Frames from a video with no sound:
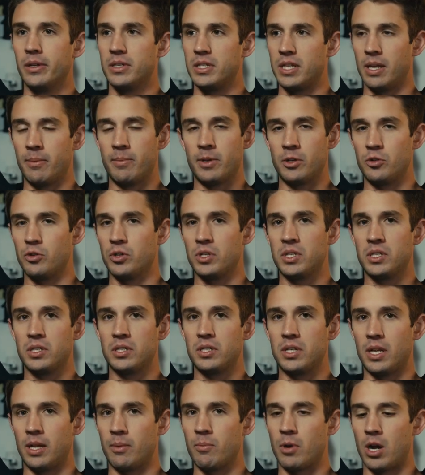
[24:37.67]
interests,
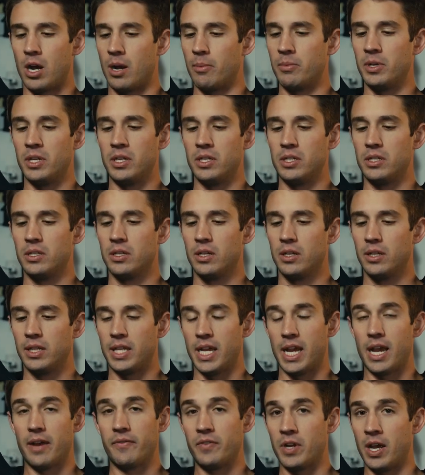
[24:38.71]
same hobbies.
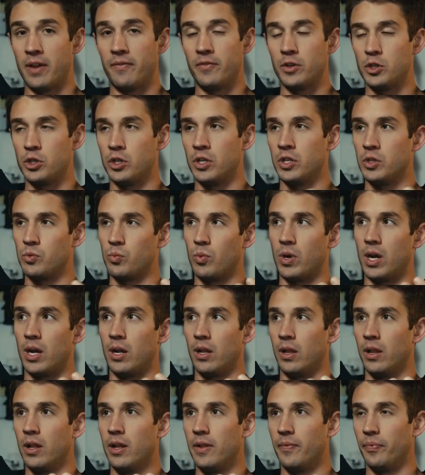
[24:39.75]
They have night vision as
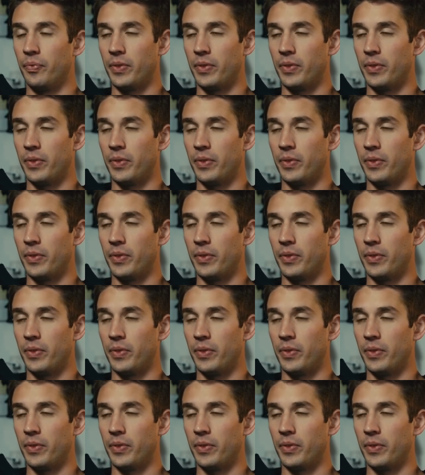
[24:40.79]
well.